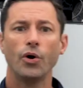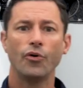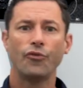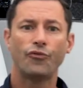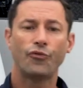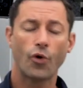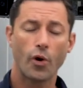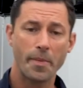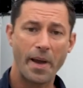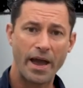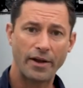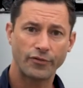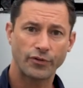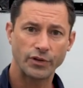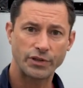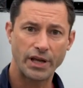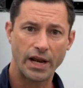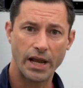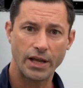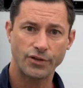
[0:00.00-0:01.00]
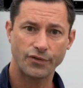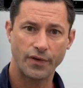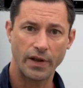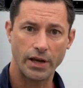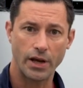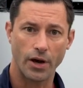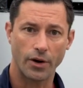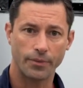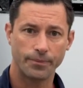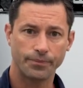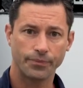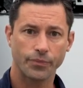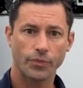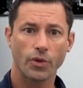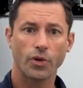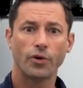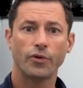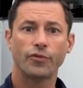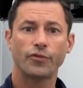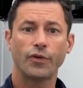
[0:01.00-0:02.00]
Format for today's video.
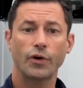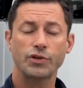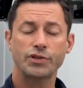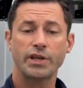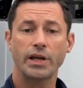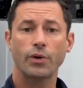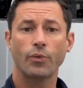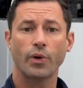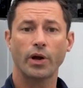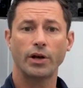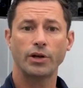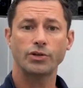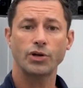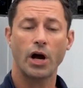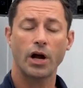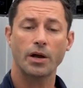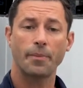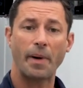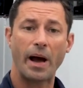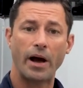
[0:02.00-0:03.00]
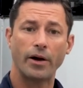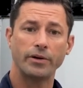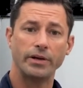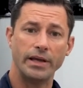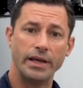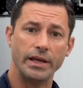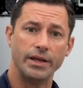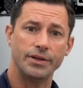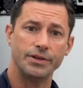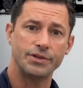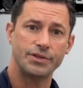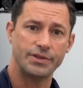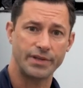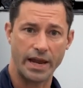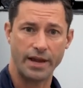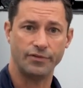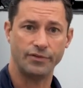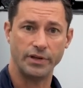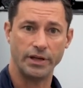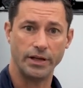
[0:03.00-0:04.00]
First thing we're going to talk about is
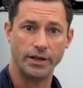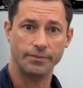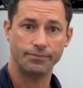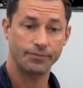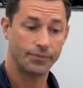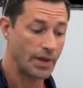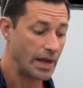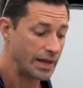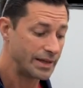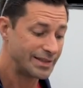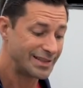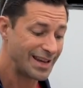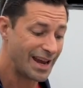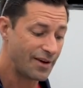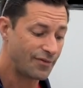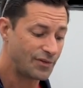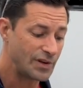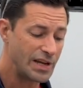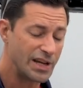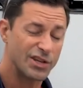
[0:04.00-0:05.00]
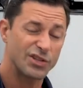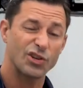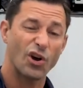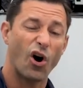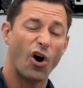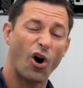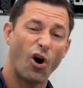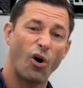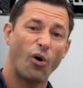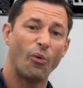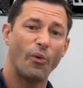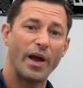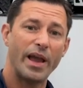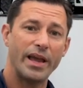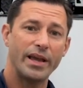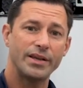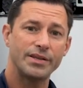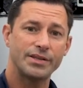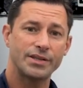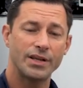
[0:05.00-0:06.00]
safety. Safety is
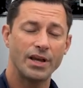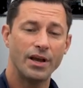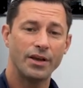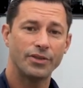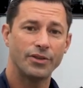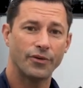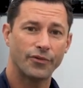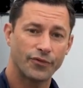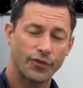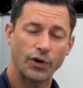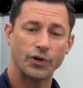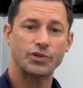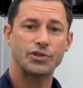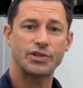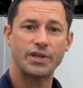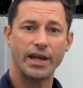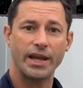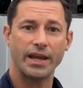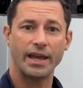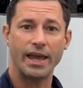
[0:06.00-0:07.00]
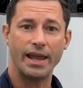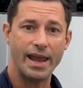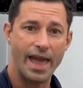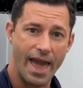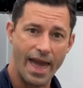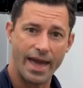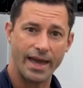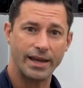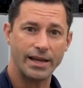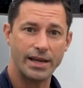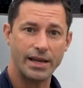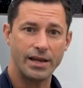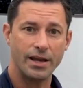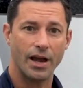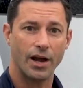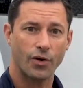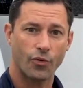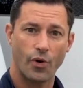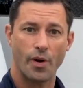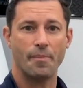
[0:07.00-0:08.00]
always the first thing in any
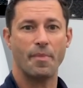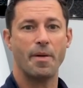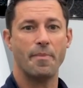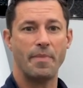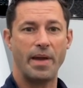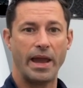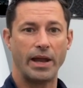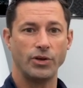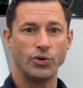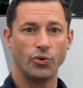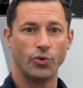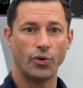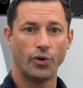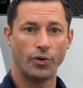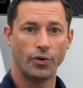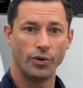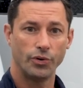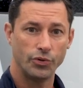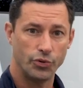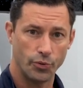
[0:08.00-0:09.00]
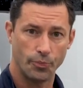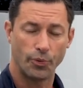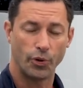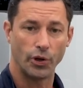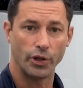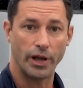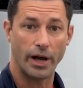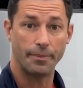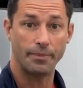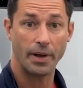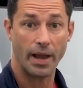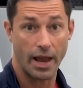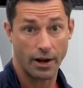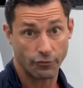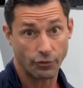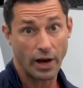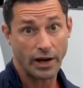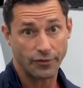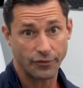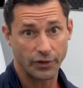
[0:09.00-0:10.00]
equipment manual you pull up,
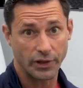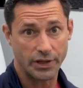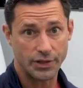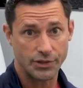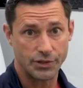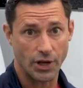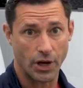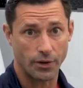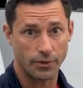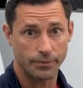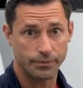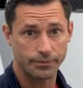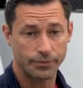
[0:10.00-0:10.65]
and rightfully so.